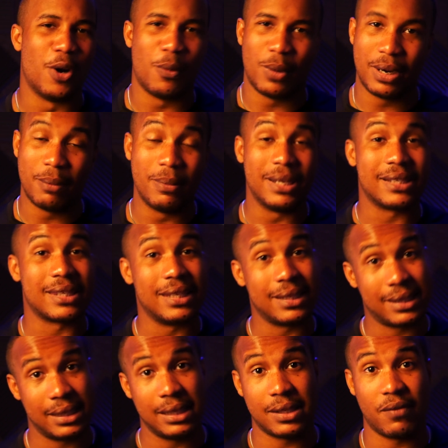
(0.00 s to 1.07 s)
you don't want to miss
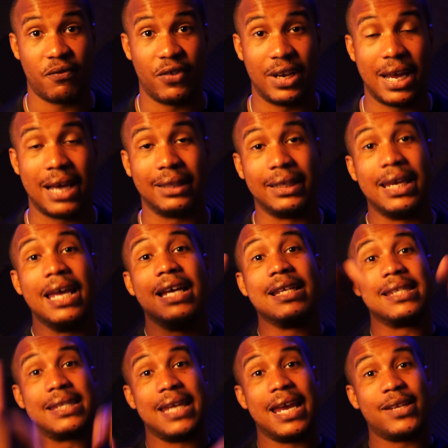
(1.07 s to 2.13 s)
this season finale.
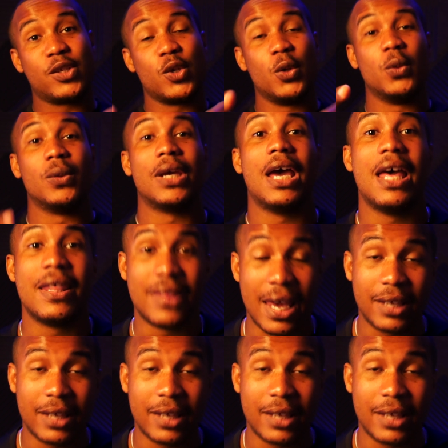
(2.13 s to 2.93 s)
Stay tuned.